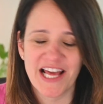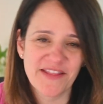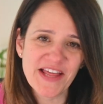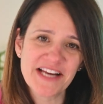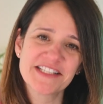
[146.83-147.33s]

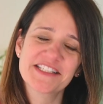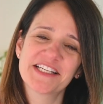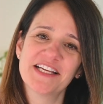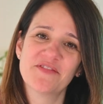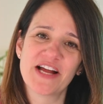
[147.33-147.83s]
And that is the
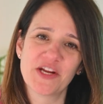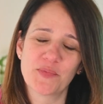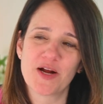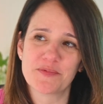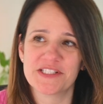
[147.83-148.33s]
key value
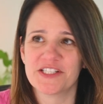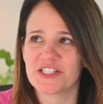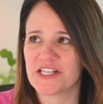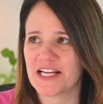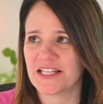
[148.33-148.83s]

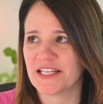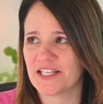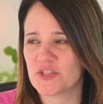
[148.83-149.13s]
proposition, I think,